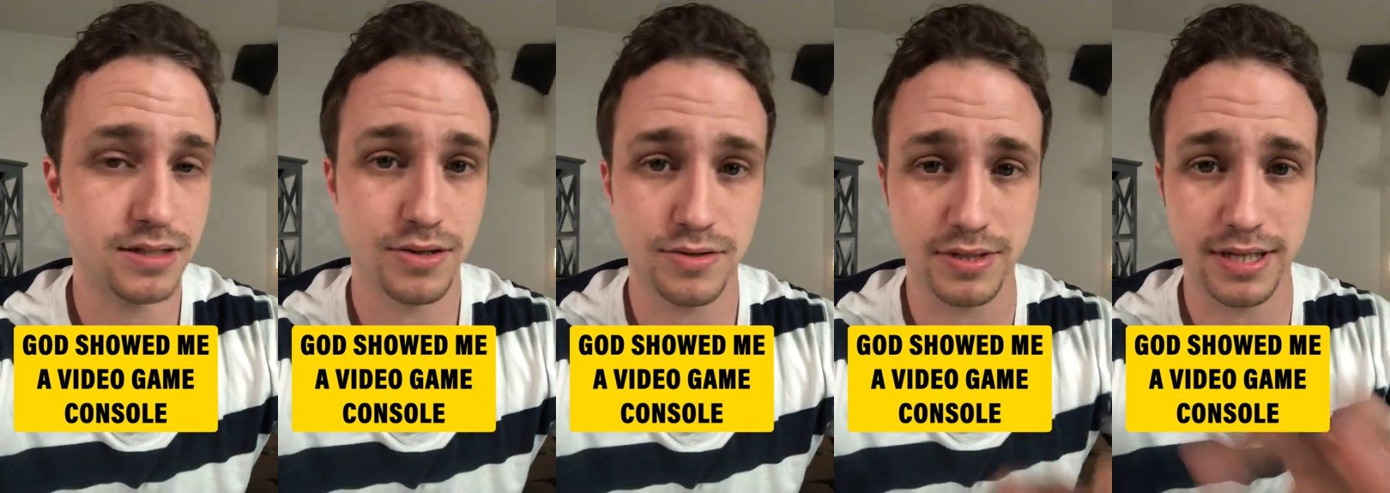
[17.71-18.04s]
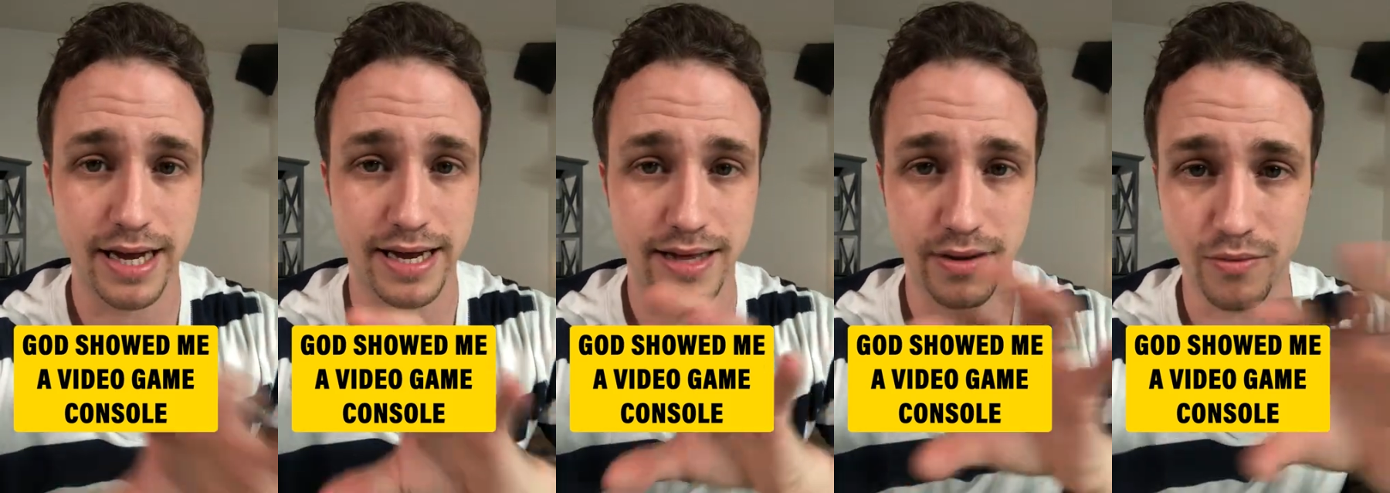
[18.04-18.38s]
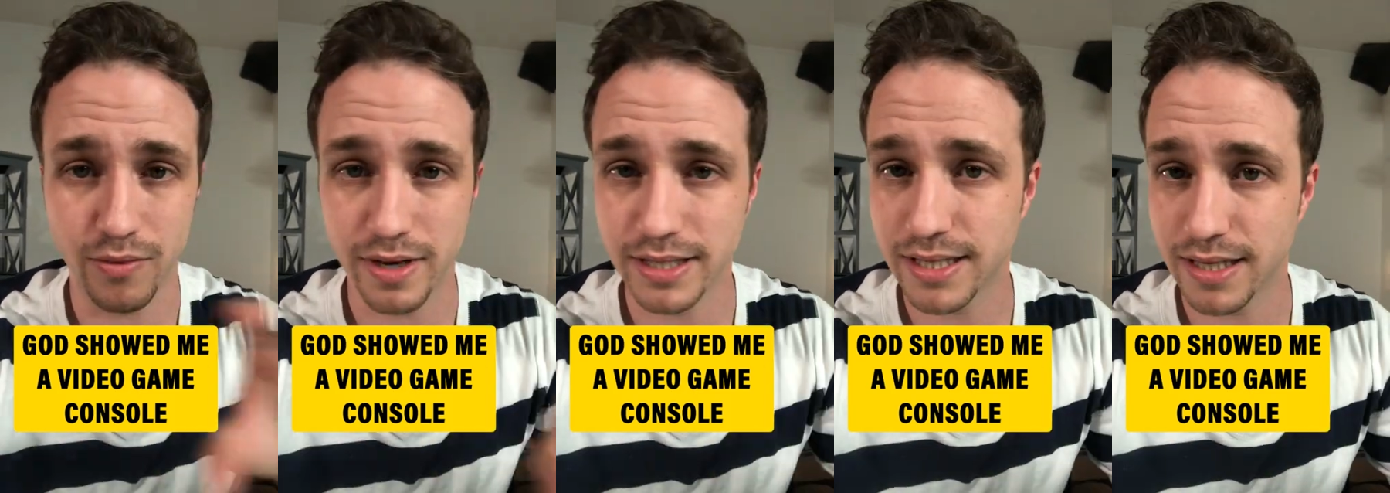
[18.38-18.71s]
So it was like, it
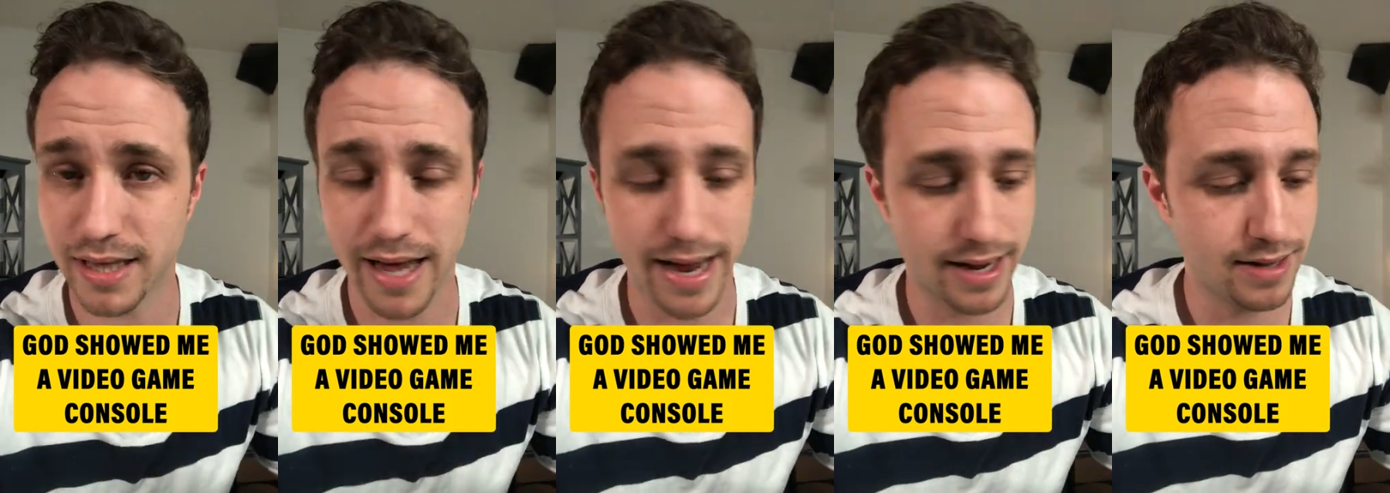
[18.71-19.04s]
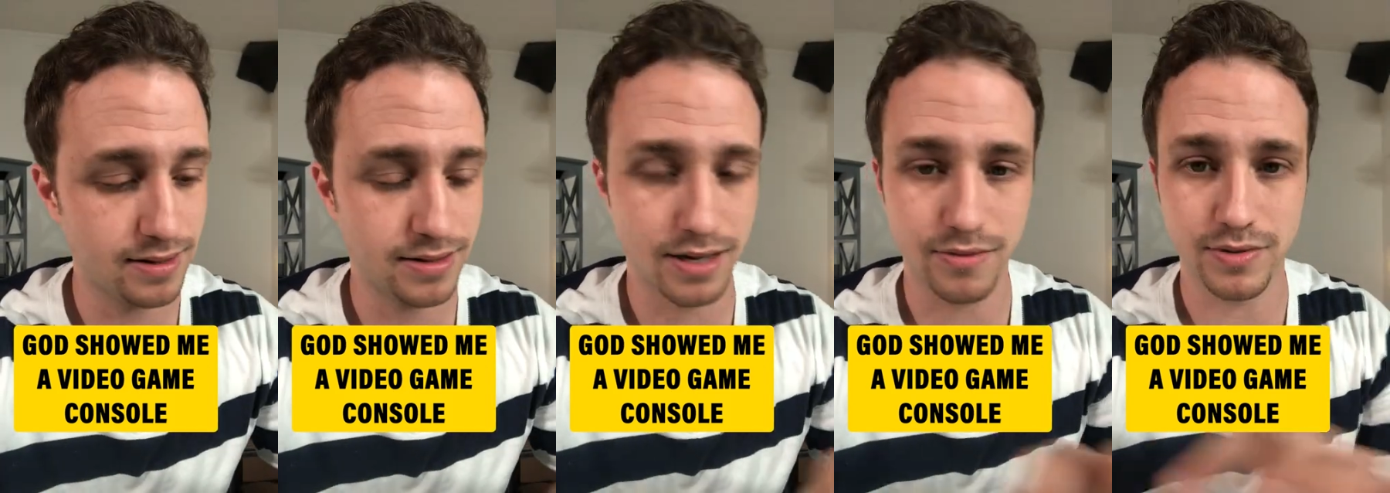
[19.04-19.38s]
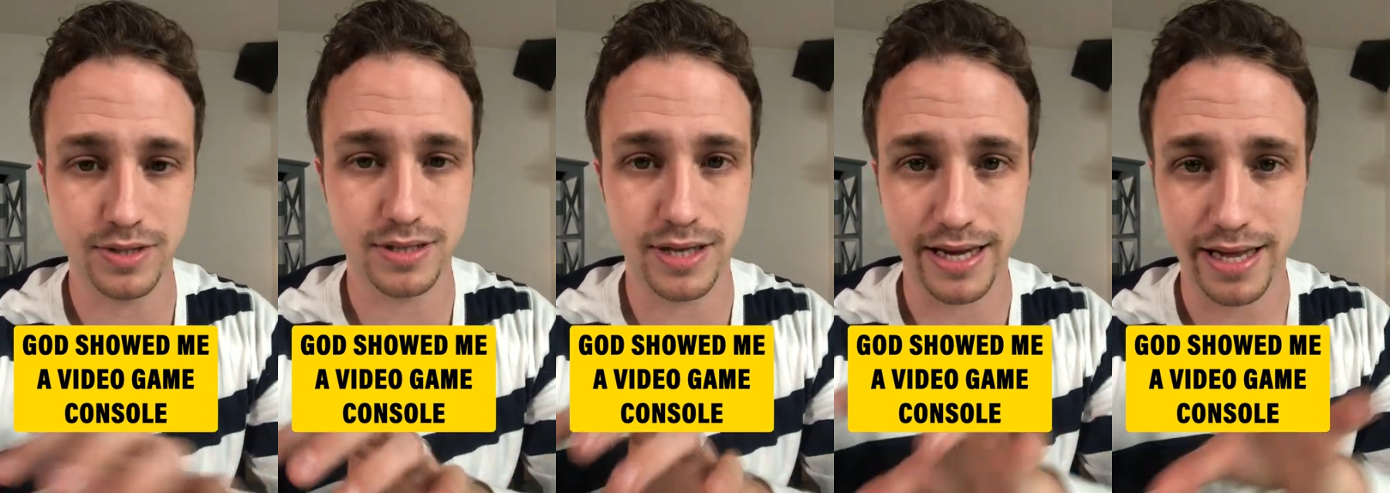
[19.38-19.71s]
wasn't like it
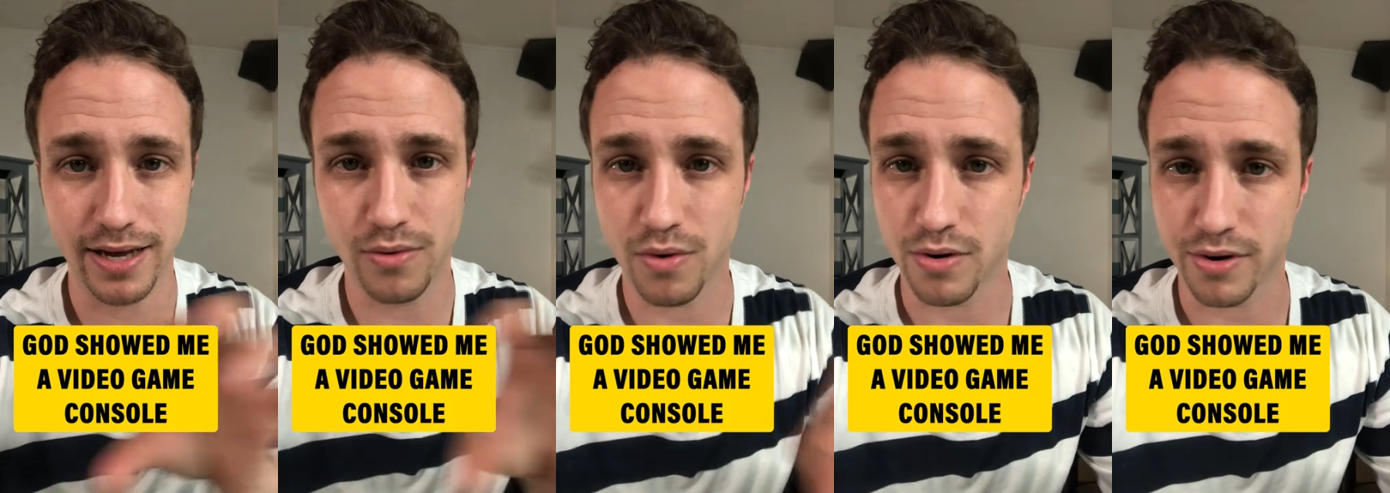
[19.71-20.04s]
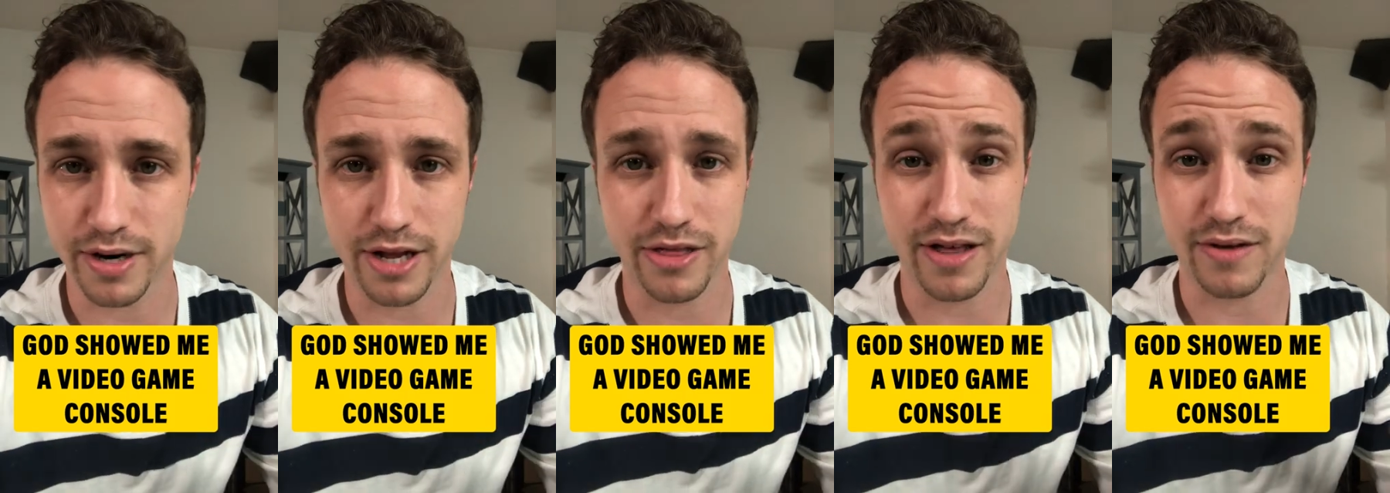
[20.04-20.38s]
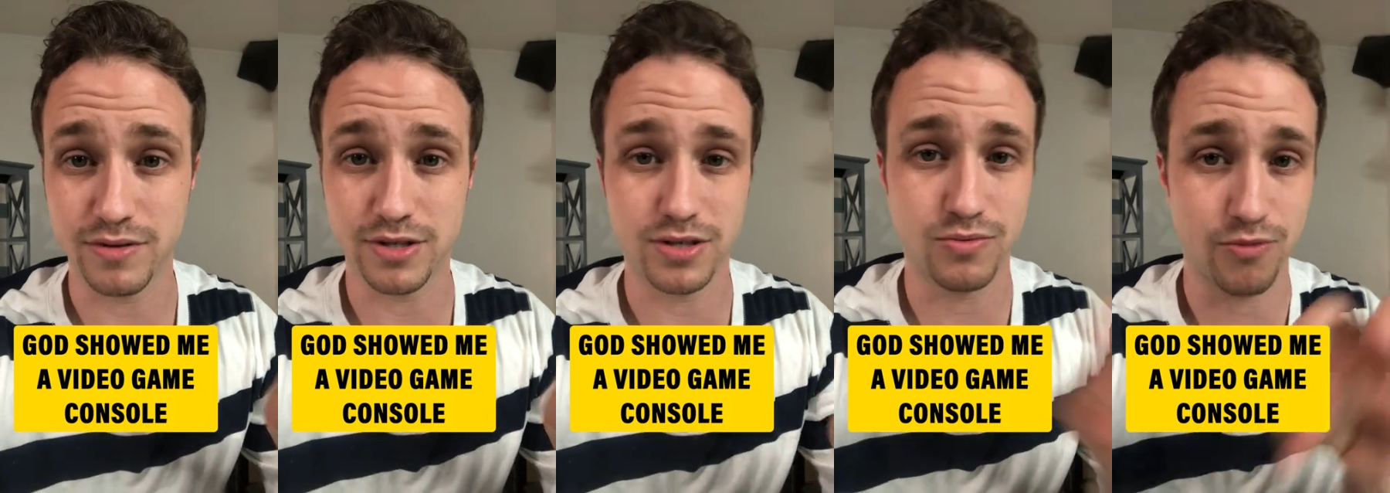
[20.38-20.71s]
was like in order or anything, it
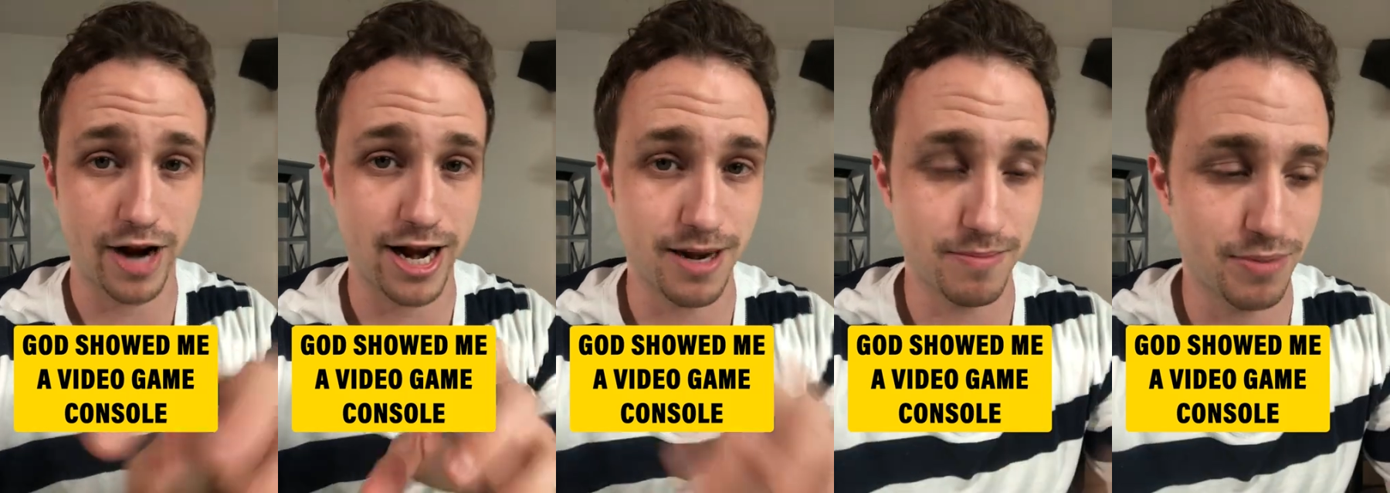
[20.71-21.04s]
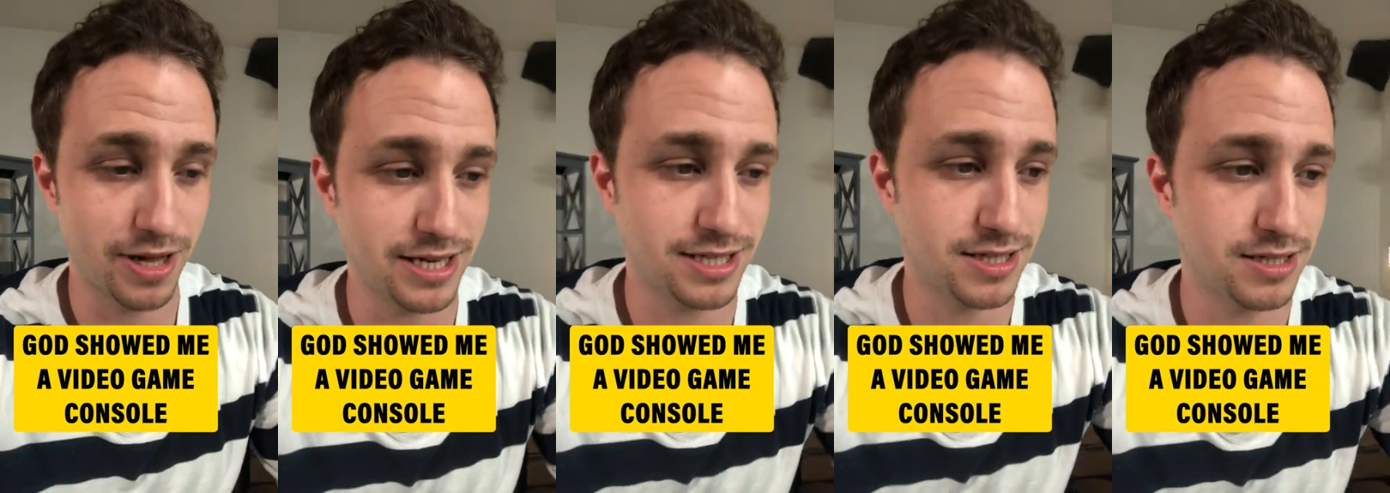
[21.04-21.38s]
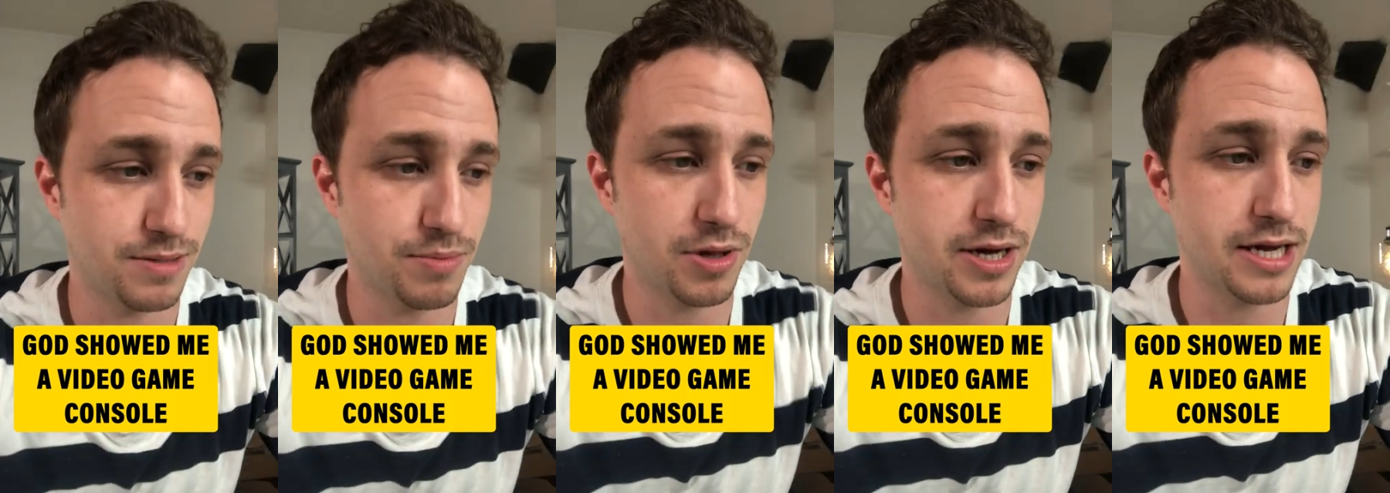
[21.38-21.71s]
was just random places
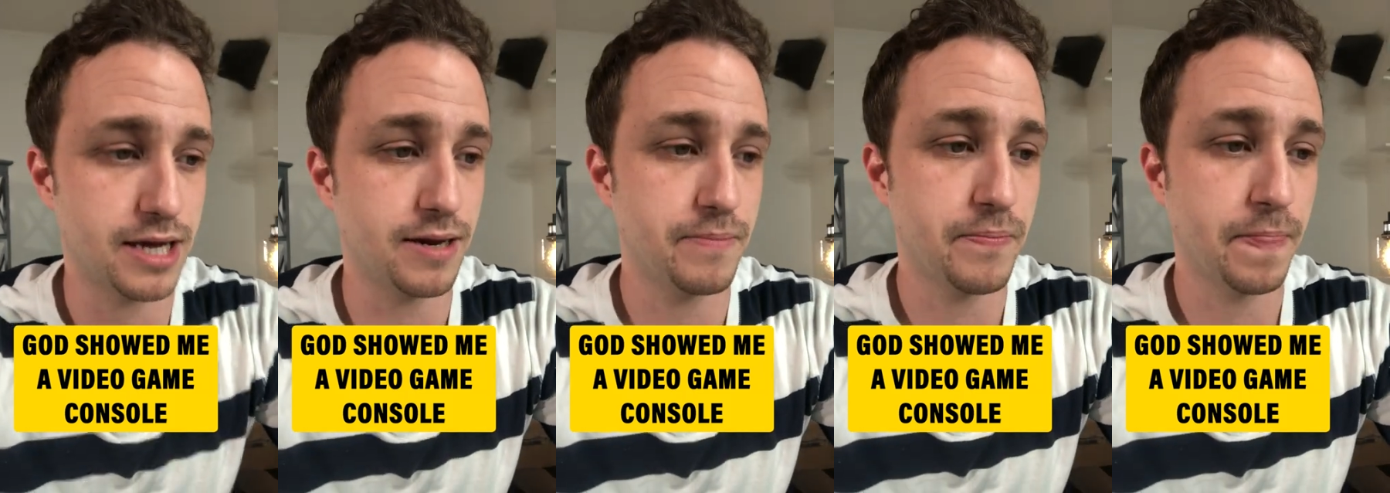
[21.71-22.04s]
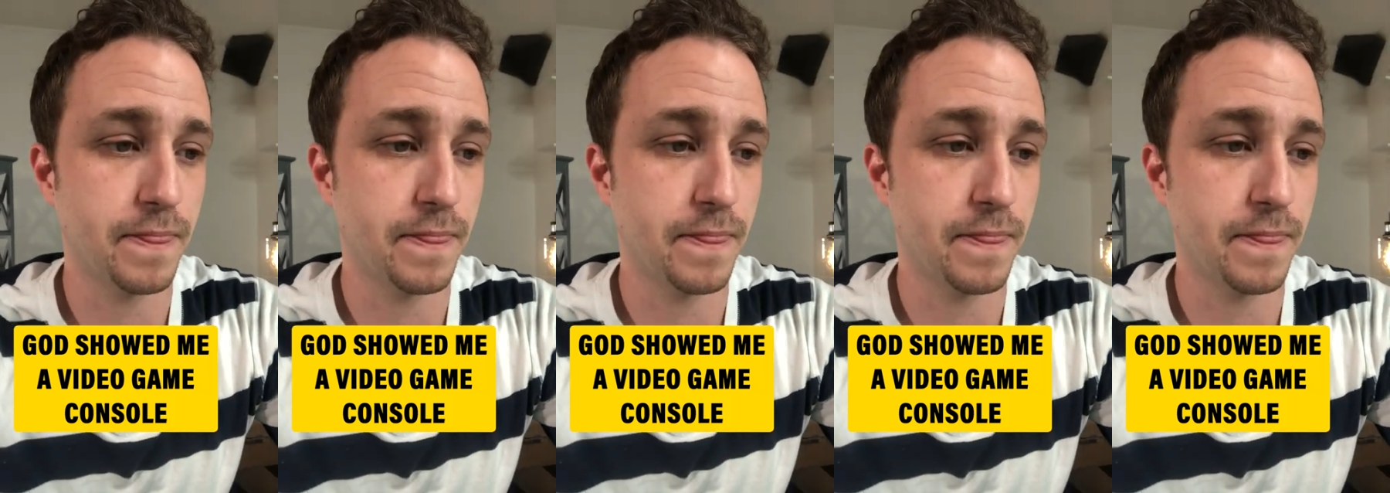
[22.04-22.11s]
to plug in.